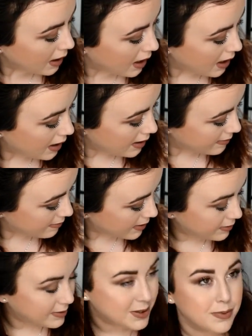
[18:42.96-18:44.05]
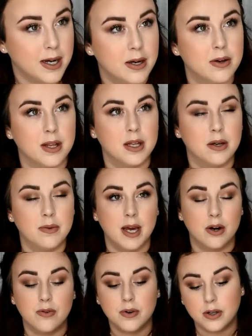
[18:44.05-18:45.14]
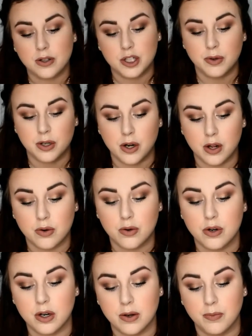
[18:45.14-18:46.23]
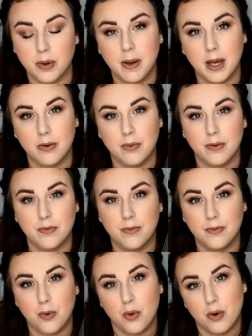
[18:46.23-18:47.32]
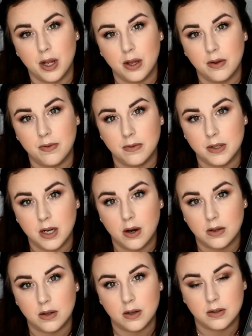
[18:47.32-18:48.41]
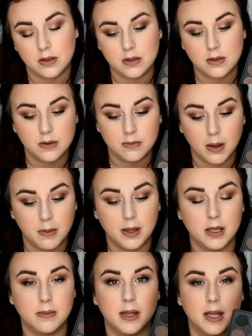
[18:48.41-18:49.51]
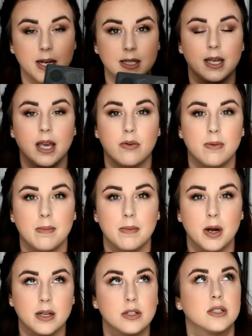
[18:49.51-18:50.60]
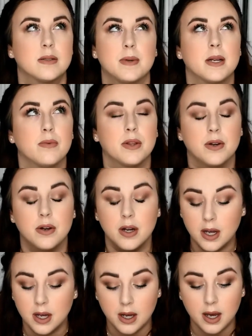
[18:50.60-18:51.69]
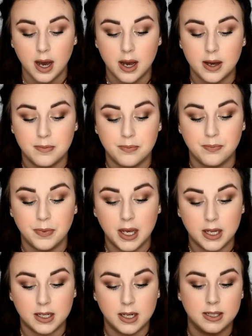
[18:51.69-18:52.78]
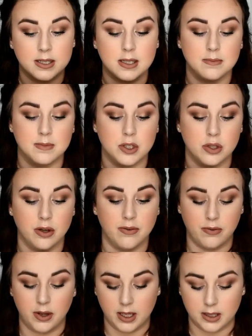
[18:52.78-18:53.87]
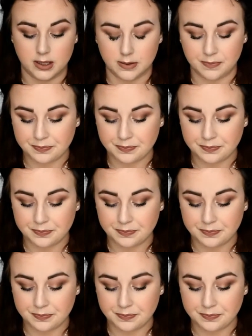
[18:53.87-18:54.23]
It was around, I think we had over a $200 order, and we paid around $40, $50, maybe a little bit less, I can't remember. I just split it with her, in customs duty fees.